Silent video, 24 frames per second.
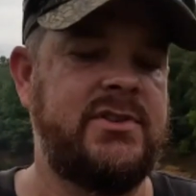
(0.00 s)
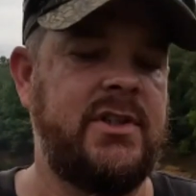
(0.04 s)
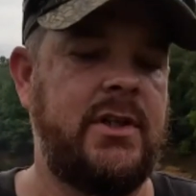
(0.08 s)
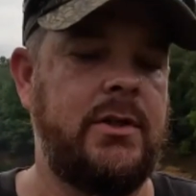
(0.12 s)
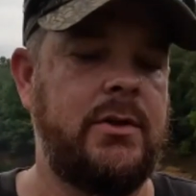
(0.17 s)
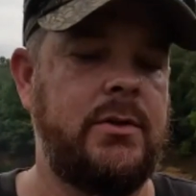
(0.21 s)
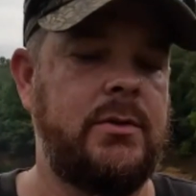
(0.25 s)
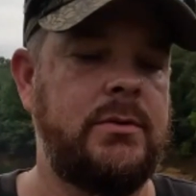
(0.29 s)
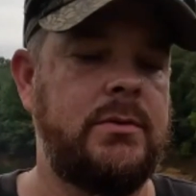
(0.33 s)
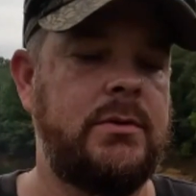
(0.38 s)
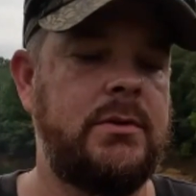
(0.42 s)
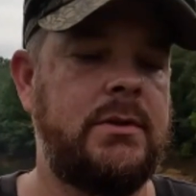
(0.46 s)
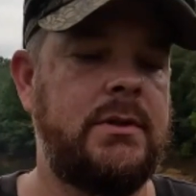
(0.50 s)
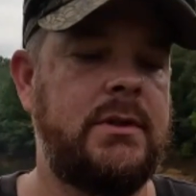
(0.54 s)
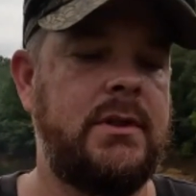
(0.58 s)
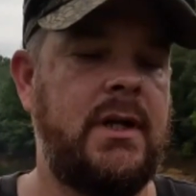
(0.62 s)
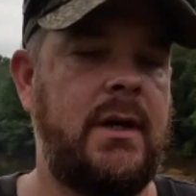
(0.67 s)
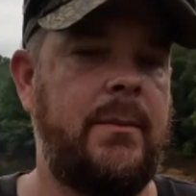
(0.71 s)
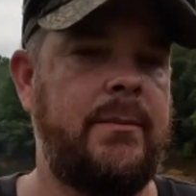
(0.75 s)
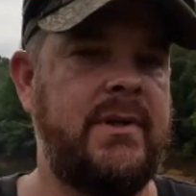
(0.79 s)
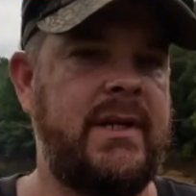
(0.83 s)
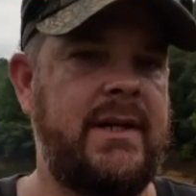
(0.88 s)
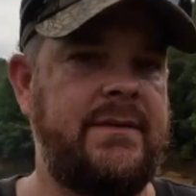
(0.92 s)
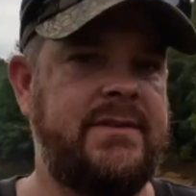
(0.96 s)
So
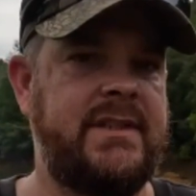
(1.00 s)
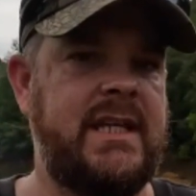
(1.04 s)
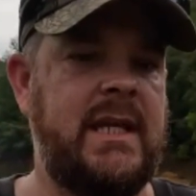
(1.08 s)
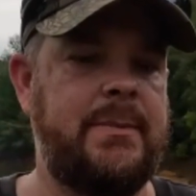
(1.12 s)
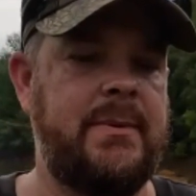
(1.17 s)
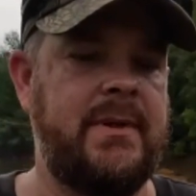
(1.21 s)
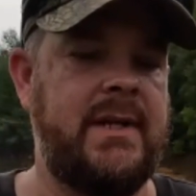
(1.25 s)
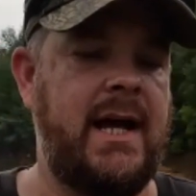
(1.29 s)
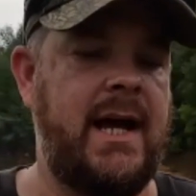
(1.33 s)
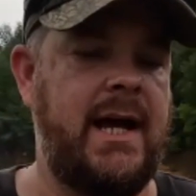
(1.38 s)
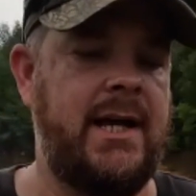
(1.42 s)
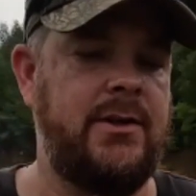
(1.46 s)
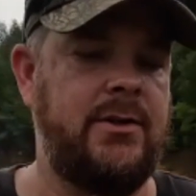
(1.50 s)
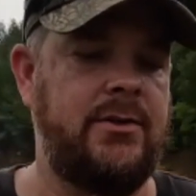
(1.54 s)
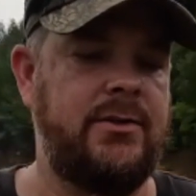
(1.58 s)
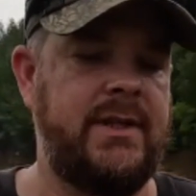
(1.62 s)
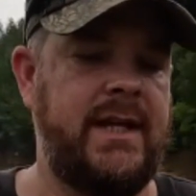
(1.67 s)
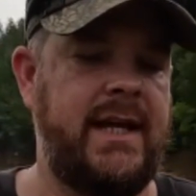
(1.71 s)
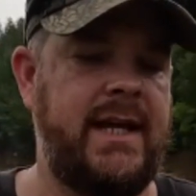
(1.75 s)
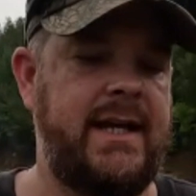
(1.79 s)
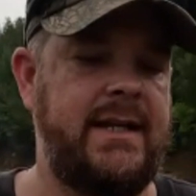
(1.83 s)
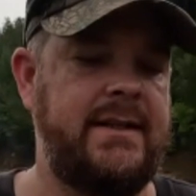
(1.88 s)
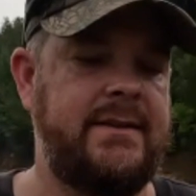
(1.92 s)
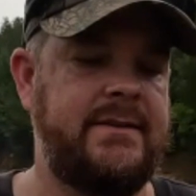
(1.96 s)
I'm gonna have to keep an eye
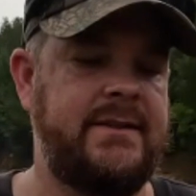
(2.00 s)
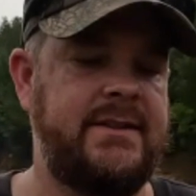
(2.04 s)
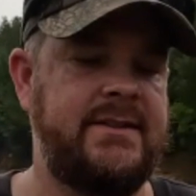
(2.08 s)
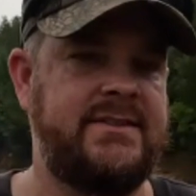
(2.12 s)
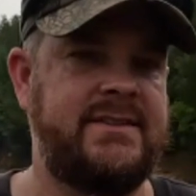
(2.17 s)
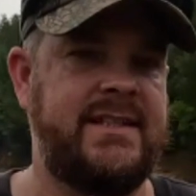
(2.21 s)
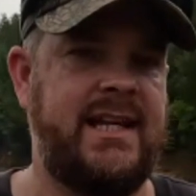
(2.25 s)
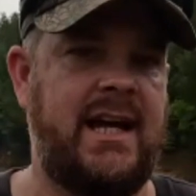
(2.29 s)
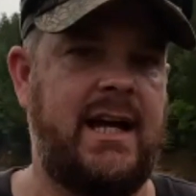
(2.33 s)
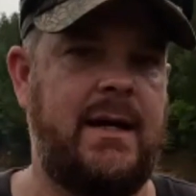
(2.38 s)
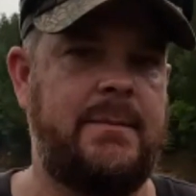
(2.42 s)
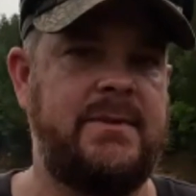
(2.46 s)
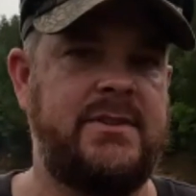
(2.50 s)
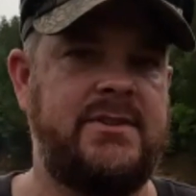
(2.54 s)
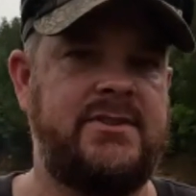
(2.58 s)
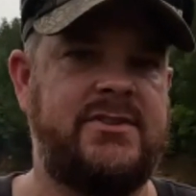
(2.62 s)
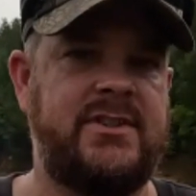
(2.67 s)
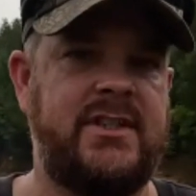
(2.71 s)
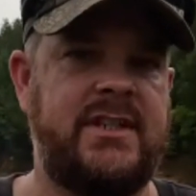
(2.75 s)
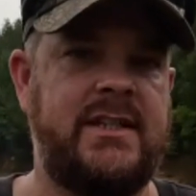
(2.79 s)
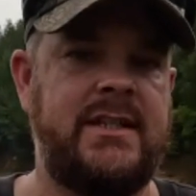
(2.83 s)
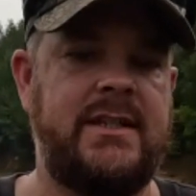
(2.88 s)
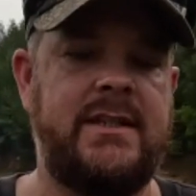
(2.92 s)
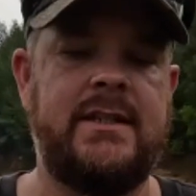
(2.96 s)
on that this time and
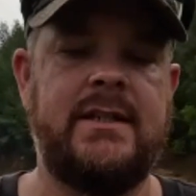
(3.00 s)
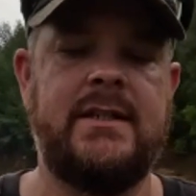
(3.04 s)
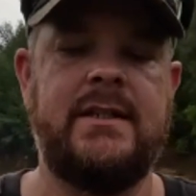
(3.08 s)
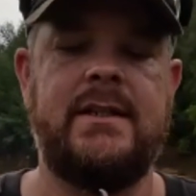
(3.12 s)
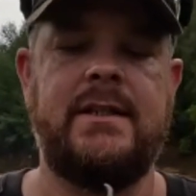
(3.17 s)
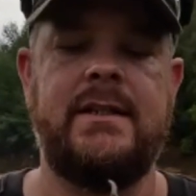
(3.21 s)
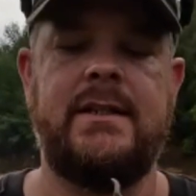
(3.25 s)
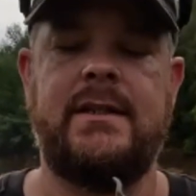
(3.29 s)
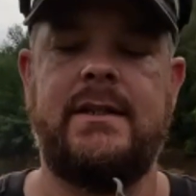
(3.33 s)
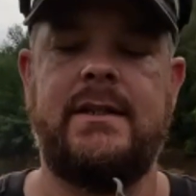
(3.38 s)
see